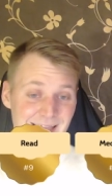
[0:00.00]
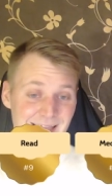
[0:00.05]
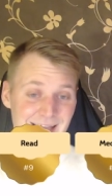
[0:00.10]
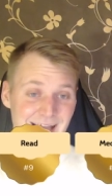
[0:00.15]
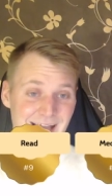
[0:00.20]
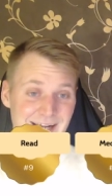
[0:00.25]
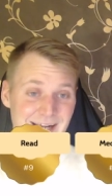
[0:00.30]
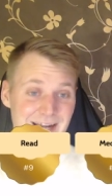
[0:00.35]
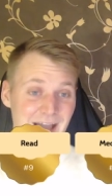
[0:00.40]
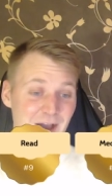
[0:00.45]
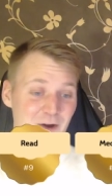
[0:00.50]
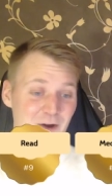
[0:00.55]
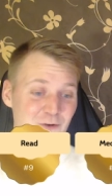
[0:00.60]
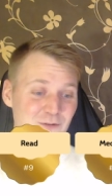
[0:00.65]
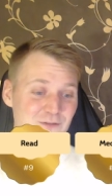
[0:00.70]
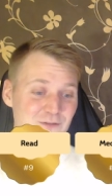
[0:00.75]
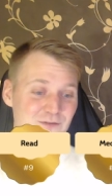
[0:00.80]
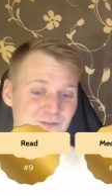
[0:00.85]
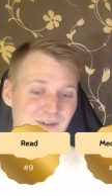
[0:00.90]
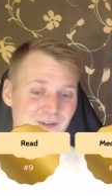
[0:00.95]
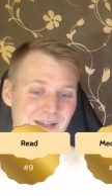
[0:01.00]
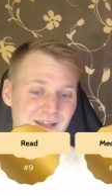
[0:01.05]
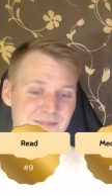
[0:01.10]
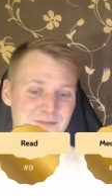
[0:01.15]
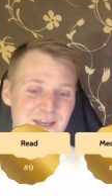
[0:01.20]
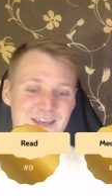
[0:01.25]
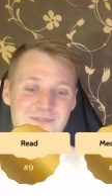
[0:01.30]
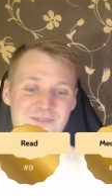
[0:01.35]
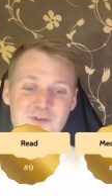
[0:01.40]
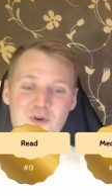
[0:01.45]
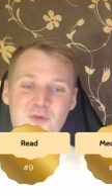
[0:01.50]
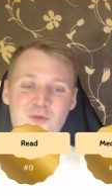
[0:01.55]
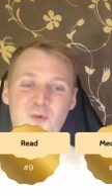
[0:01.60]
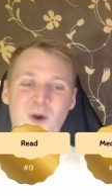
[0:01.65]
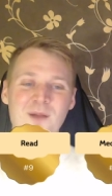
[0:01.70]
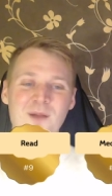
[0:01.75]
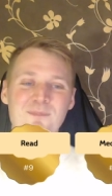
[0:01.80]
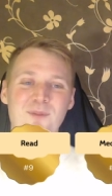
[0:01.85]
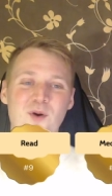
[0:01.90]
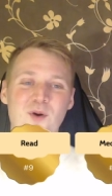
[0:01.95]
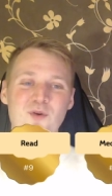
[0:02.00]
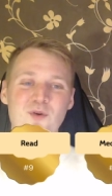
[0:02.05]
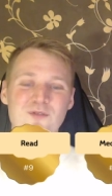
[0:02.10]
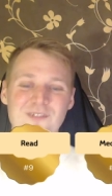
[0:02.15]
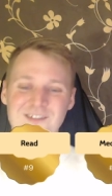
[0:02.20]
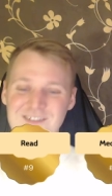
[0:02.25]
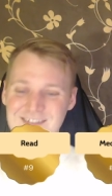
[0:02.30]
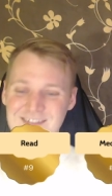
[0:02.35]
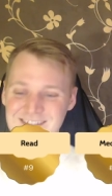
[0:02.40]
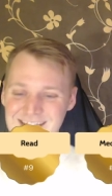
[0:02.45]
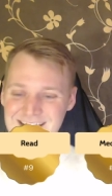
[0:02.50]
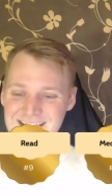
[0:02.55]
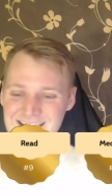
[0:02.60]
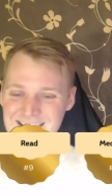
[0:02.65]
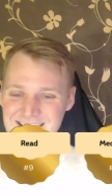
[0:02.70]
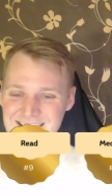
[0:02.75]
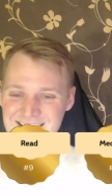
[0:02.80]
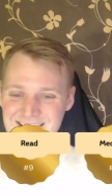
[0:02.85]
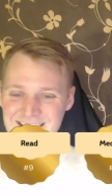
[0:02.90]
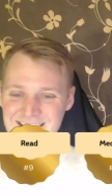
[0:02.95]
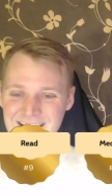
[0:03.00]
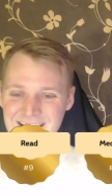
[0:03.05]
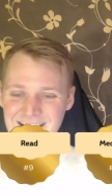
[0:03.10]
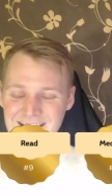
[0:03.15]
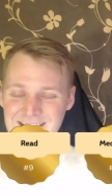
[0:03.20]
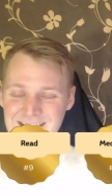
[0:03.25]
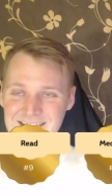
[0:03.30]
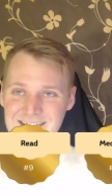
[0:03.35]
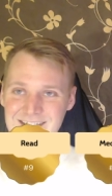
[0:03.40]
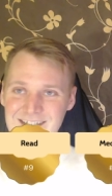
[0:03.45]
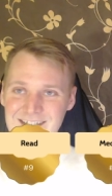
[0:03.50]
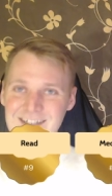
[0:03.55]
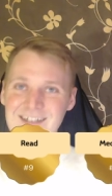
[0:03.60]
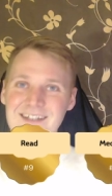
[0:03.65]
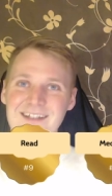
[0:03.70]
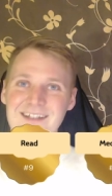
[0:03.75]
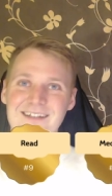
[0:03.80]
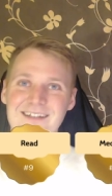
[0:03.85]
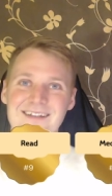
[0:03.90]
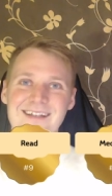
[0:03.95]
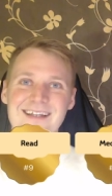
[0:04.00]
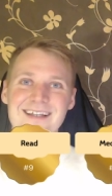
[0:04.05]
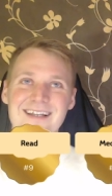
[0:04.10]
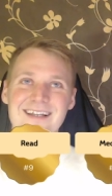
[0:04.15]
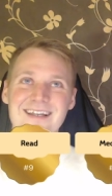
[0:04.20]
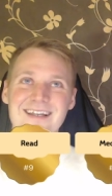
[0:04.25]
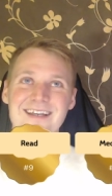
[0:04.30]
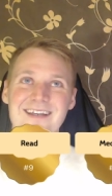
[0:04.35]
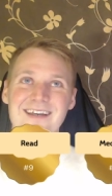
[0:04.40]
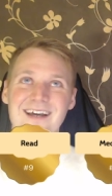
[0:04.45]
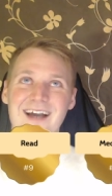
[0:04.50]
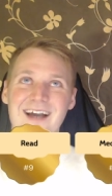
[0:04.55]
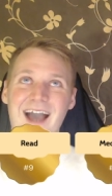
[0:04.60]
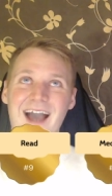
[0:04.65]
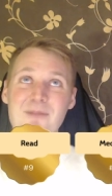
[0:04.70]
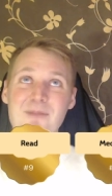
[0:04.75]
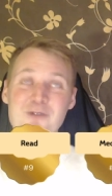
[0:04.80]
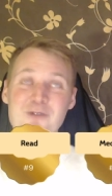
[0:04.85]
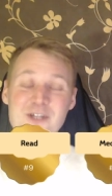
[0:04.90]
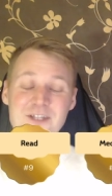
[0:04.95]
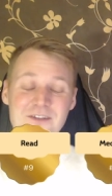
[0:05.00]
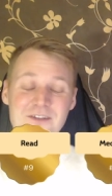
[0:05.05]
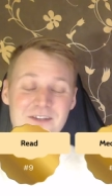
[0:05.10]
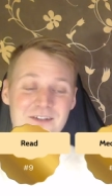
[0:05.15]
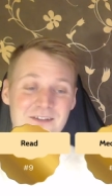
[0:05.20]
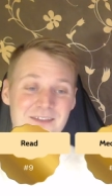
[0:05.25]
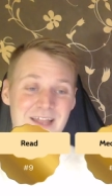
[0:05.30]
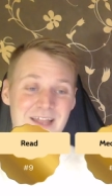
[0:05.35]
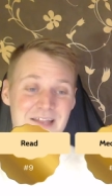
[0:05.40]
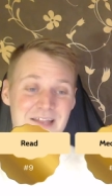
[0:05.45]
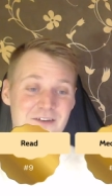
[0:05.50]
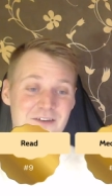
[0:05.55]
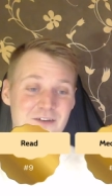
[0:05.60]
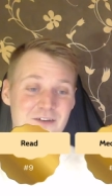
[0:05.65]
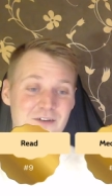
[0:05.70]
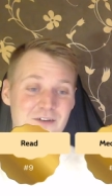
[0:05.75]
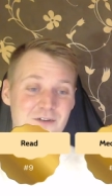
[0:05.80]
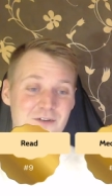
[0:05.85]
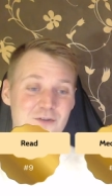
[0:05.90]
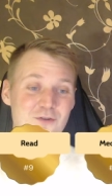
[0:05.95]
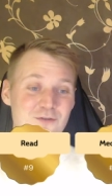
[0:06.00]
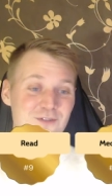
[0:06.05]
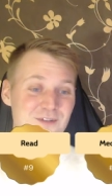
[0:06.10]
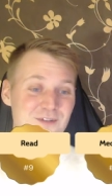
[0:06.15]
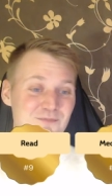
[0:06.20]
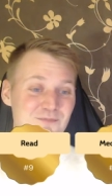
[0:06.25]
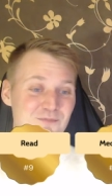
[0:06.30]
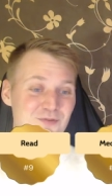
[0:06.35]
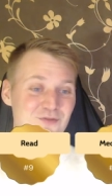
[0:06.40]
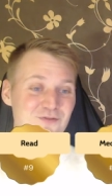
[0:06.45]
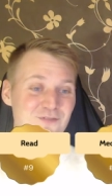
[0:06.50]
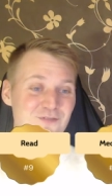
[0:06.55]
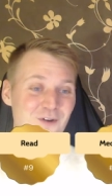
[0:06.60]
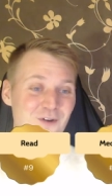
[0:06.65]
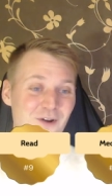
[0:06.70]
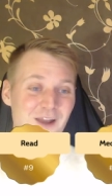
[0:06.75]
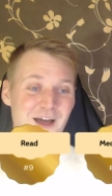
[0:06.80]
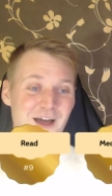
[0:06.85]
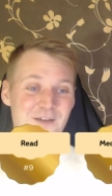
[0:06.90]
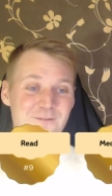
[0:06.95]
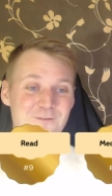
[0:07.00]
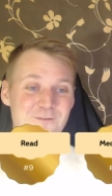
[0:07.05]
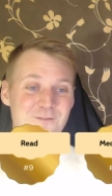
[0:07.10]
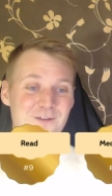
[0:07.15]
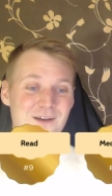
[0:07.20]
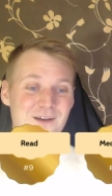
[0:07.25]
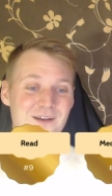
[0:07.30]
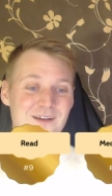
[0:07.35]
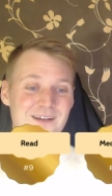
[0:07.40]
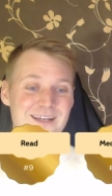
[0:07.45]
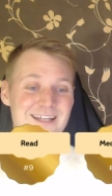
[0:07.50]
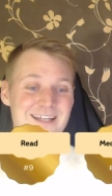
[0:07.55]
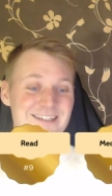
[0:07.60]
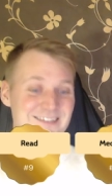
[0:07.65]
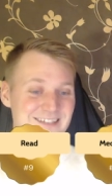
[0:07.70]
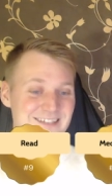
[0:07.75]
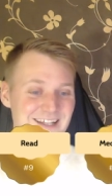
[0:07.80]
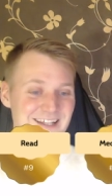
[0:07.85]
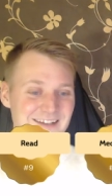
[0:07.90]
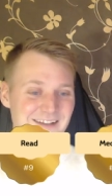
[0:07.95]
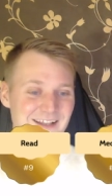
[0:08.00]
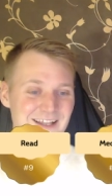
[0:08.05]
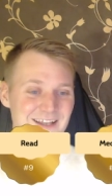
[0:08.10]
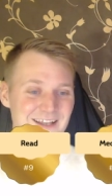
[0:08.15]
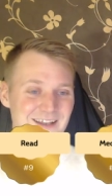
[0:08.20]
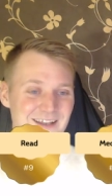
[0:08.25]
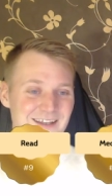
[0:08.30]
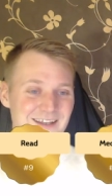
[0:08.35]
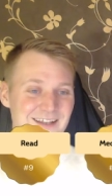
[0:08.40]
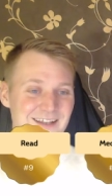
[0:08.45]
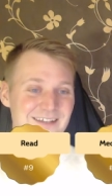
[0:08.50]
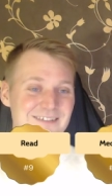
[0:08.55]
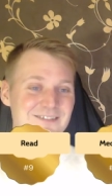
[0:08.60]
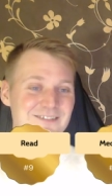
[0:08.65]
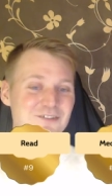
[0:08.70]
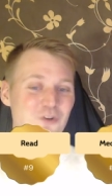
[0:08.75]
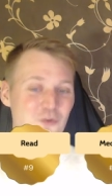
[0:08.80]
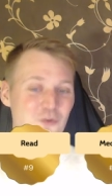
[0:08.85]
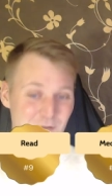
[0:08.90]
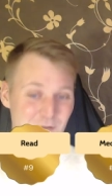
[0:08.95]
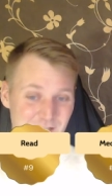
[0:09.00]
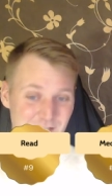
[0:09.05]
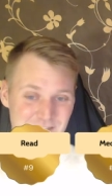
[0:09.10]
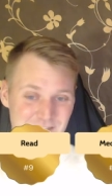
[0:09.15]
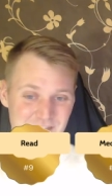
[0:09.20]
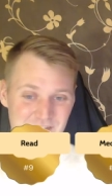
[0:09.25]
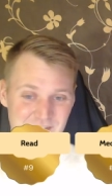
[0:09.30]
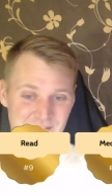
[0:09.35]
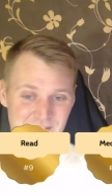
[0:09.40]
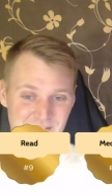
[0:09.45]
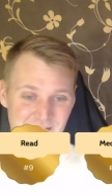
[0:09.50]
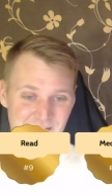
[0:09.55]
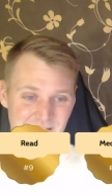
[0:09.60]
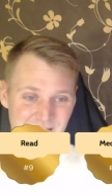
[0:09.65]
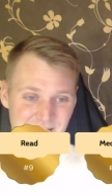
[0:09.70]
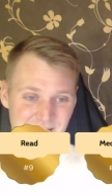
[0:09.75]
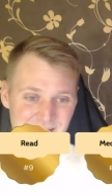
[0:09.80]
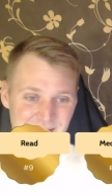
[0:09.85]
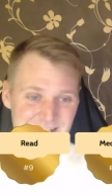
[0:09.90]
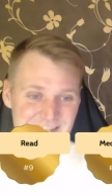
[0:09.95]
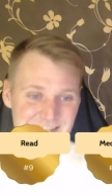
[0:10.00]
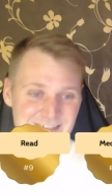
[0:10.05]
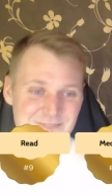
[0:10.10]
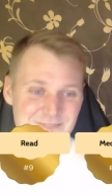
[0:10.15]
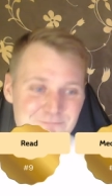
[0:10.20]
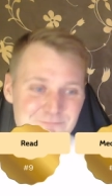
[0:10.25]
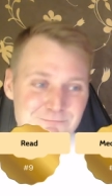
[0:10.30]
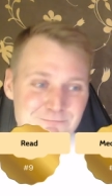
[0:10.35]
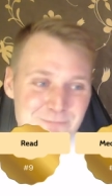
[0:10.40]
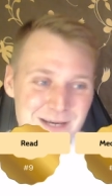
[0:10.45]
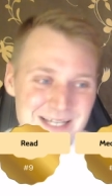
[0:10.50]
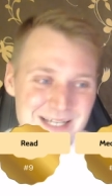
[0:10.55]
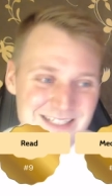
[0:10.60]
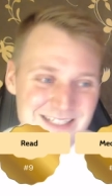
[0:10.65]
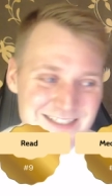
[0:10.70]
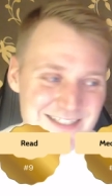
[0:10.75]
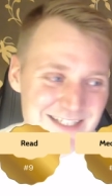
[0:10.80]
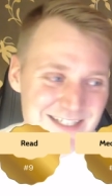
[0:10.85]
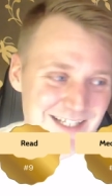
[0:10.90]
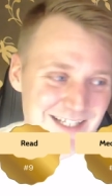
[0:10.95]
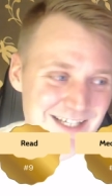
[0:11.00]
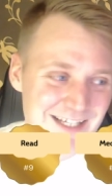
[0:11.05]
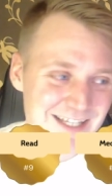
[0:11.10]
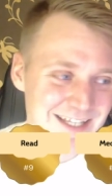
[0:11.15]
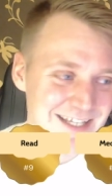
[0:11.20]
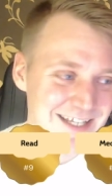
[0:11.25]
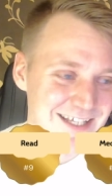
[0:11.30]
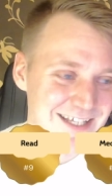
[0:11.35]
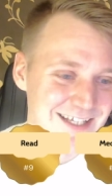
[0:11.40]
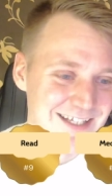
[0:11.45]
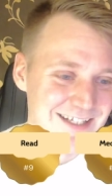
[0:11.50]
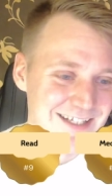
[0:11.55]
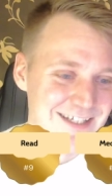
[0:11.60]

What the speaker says: And now let me give you one bonus daily habit that could improve your life instantly so much. It's basically